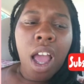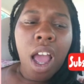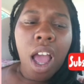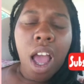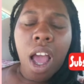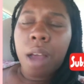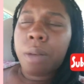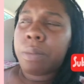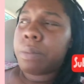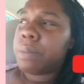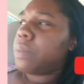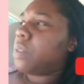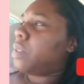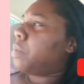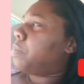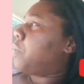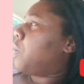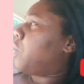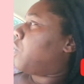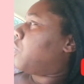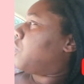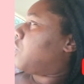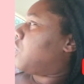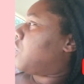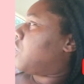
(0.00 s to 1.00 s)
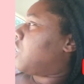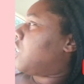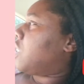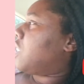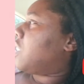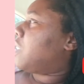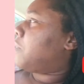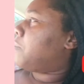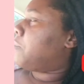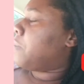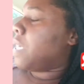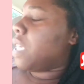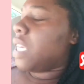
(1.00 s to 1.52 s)
I'm supposed to
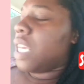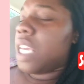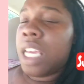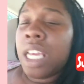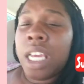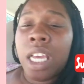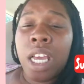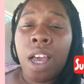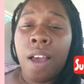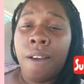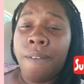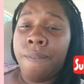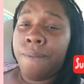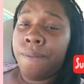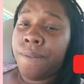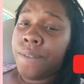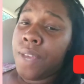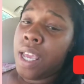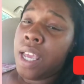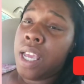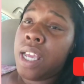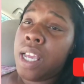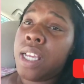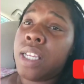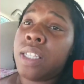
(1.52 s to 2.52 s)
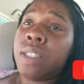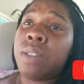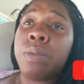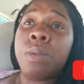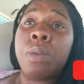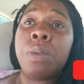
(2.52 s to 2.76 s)
just be in her face.